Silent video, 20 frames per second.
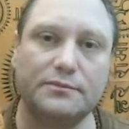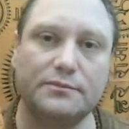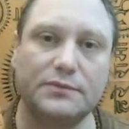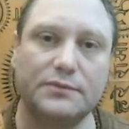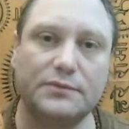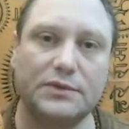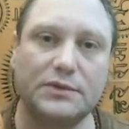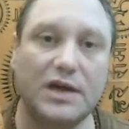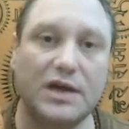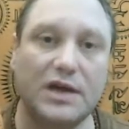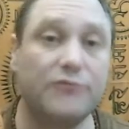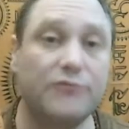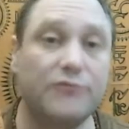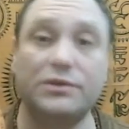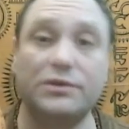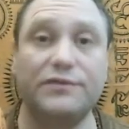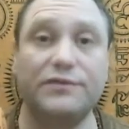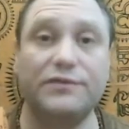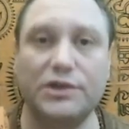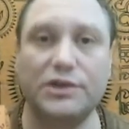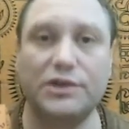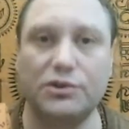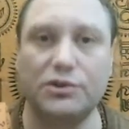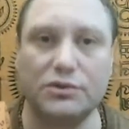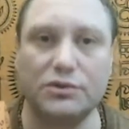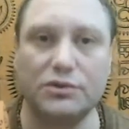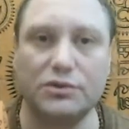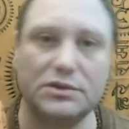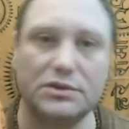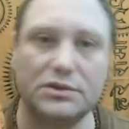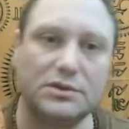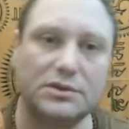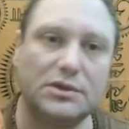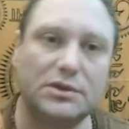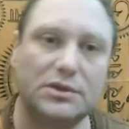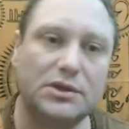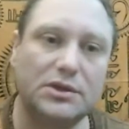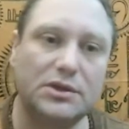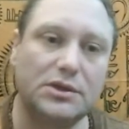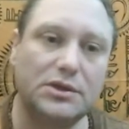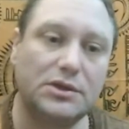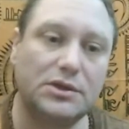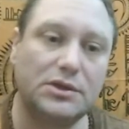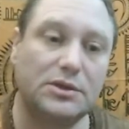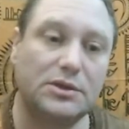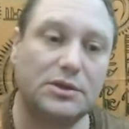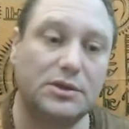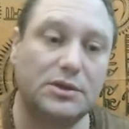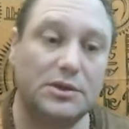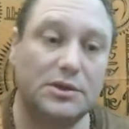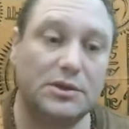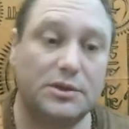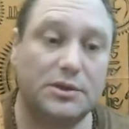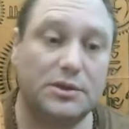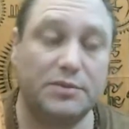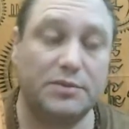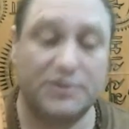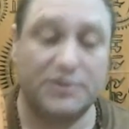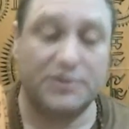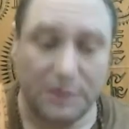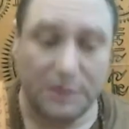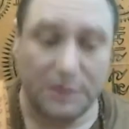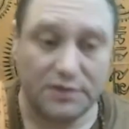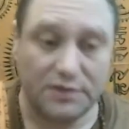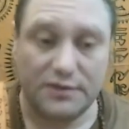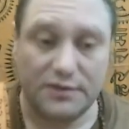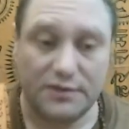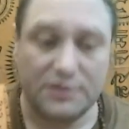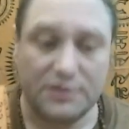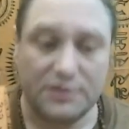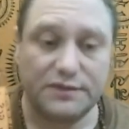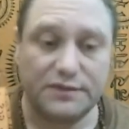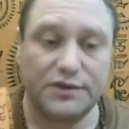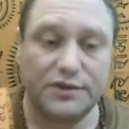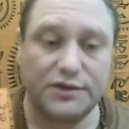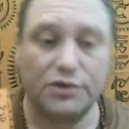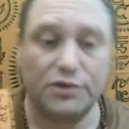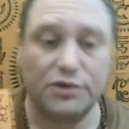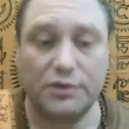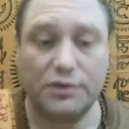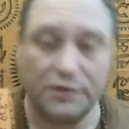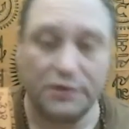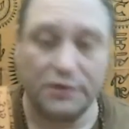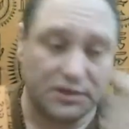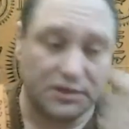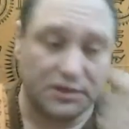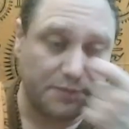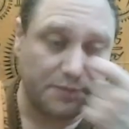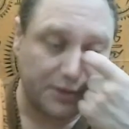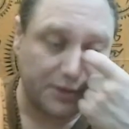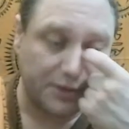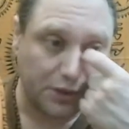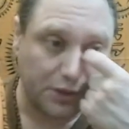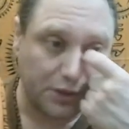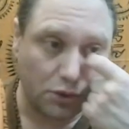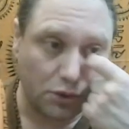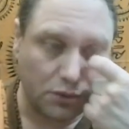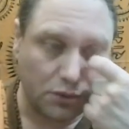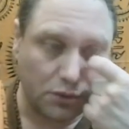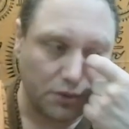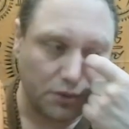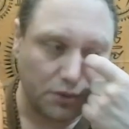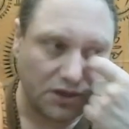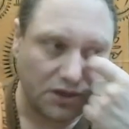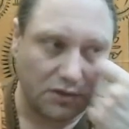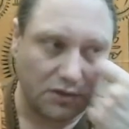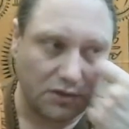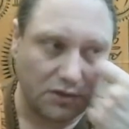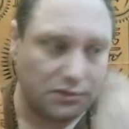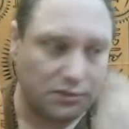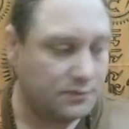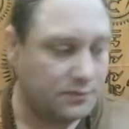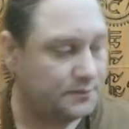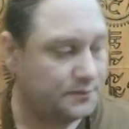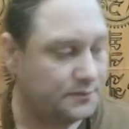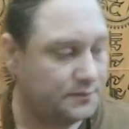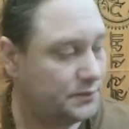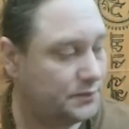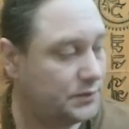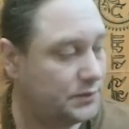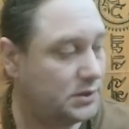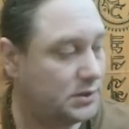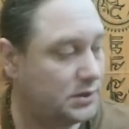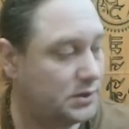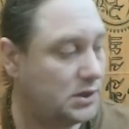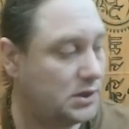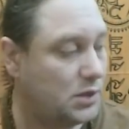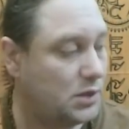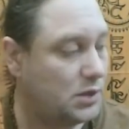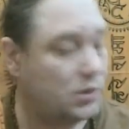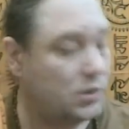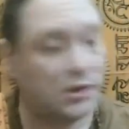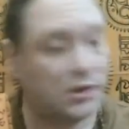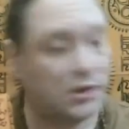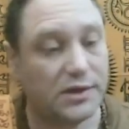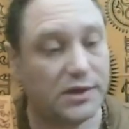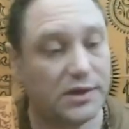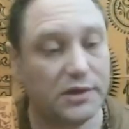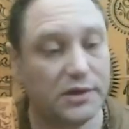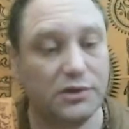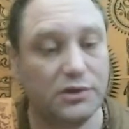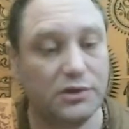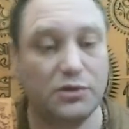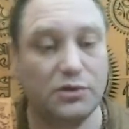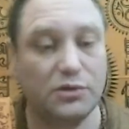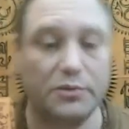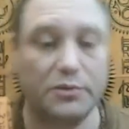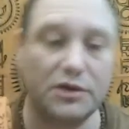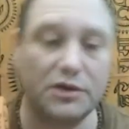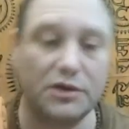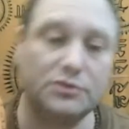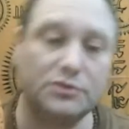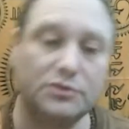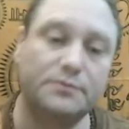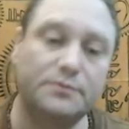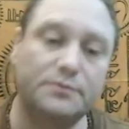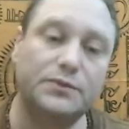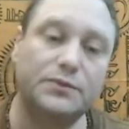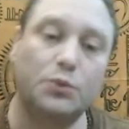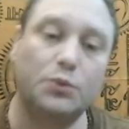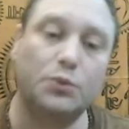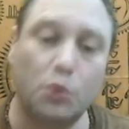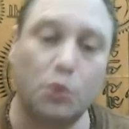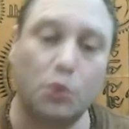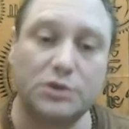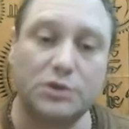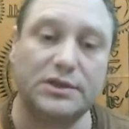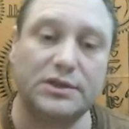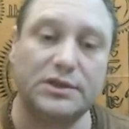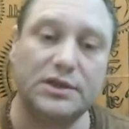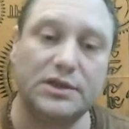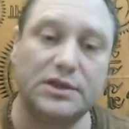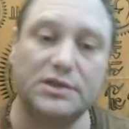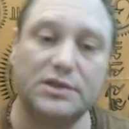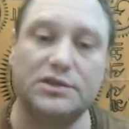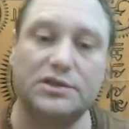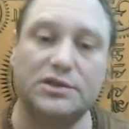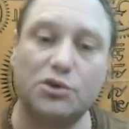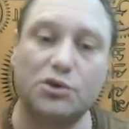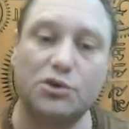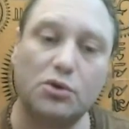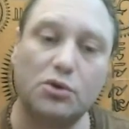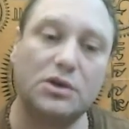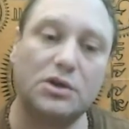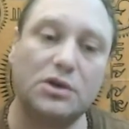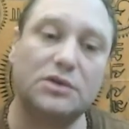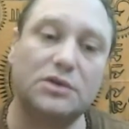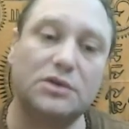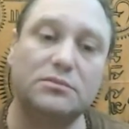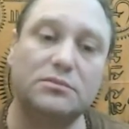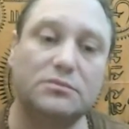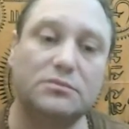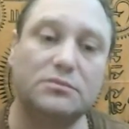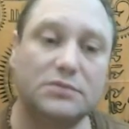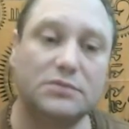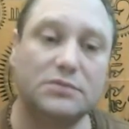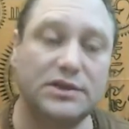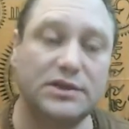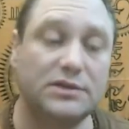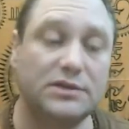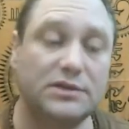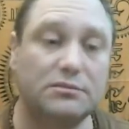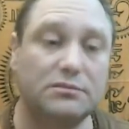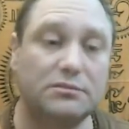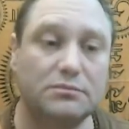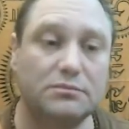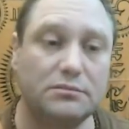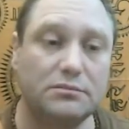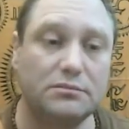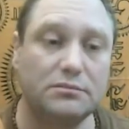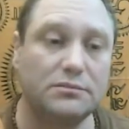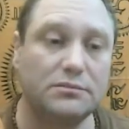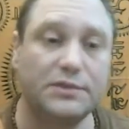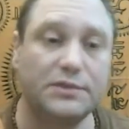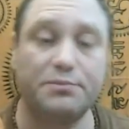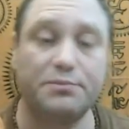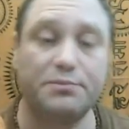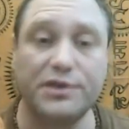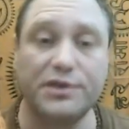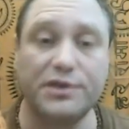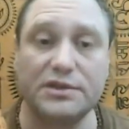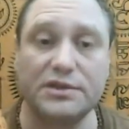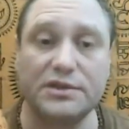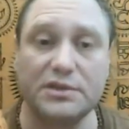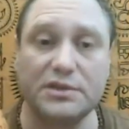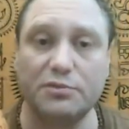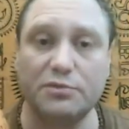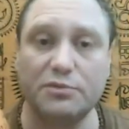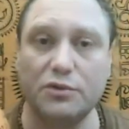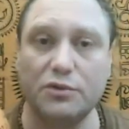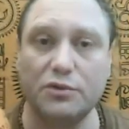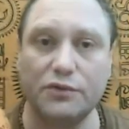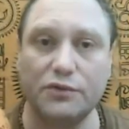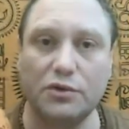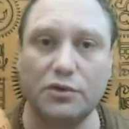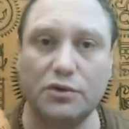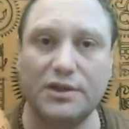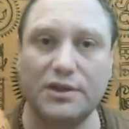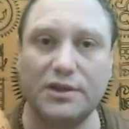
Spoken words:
100 videos, but in this video, in this particular video, I want to tell you about what is yoga, like the principle of yoga, the